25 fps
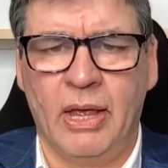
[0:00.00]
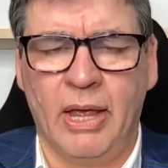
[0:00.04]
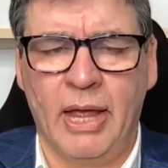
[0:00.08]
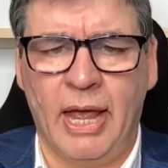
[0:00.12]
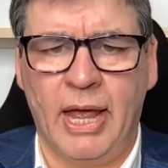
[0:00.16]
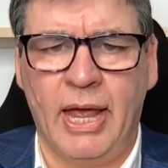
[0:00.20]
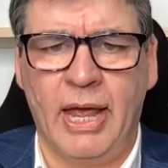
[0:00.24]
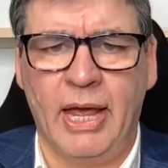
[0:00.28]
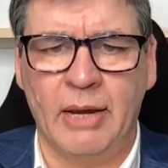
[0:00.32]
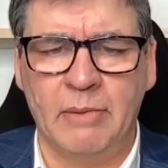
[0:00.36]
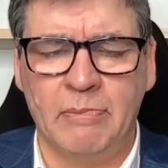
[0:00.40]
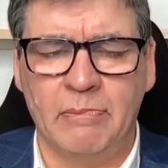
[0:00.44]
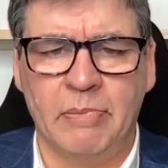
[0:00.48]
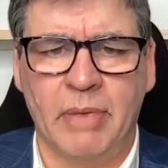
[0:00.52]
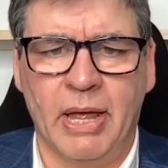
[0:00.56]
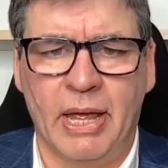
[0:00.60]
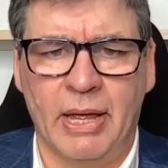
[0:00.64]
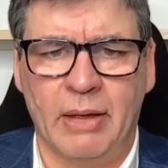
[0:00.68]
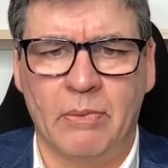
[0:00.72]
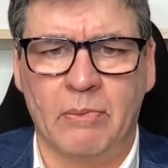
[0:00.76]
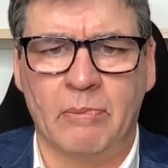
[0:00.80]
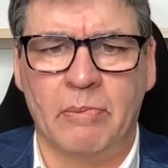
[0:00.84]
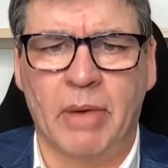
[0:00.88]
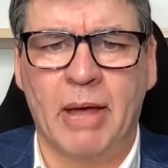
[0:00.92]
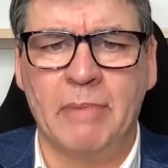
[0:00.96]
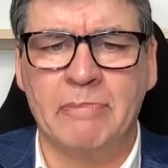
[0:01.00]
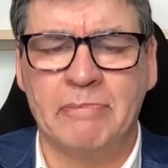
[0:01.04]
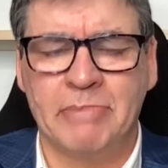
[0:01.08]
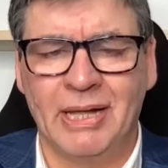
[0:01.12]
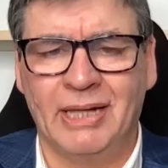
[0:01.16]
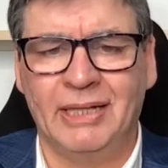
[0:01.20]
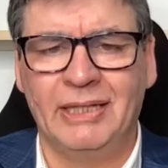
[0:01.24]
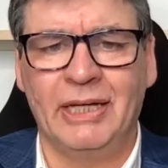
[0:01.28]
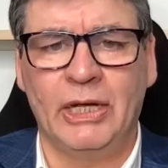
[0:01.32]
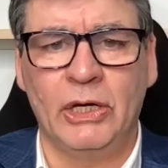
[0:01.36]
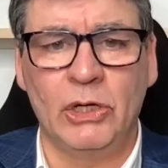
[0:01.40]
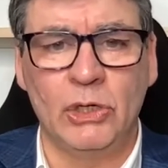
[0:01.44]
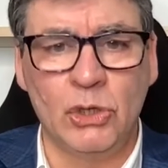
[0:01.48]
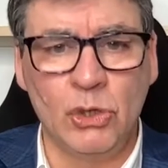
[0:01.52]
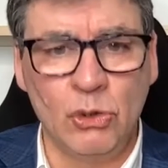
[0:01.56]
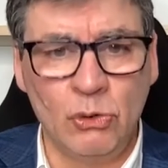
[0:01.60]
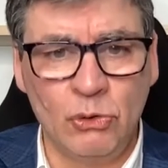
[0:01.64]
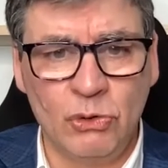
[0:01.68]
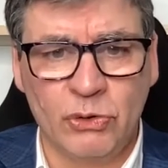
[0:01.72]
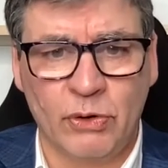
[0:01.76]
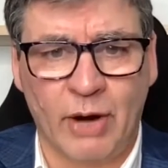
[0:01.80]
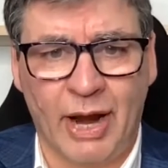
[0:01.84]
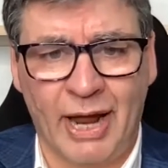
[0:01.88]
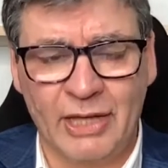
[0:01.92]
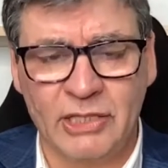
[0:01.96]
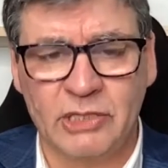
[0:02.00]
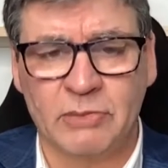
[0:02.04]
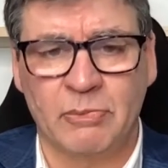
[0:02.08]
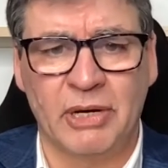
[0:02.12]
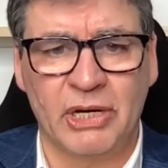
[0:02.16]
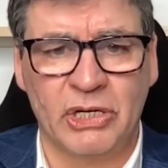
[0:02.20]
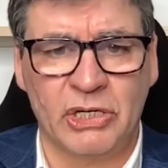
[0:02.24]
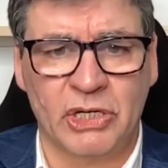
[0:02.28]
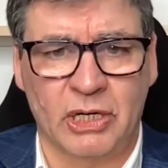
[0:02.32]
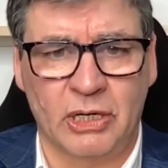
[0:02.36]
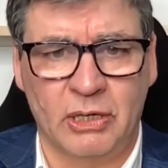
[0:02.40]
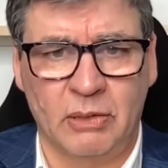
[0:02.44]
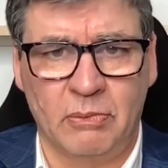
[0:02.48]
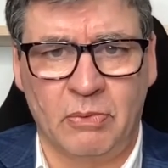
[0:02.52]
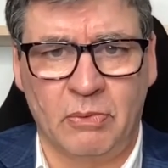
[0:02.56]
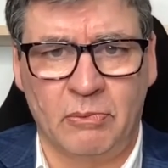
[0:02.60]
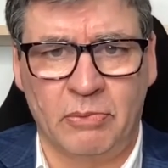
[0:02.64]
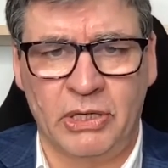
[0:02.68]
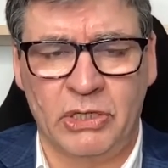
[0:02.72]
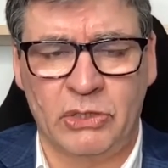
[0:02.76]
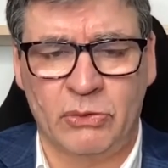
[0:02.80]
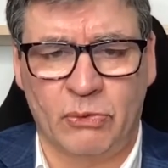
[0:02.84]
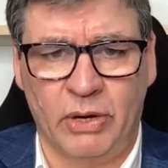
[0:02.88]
And by building new transmission